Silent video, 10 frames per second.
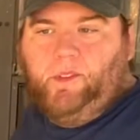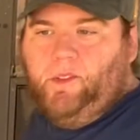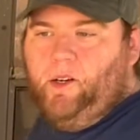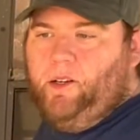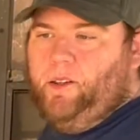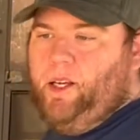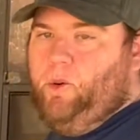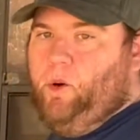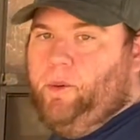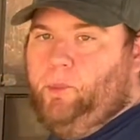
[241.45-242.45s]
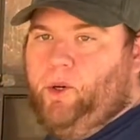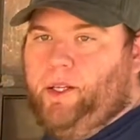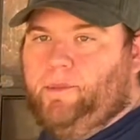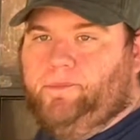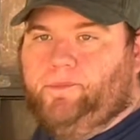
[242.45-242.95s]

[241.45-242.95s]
I'm trying to think where to put it.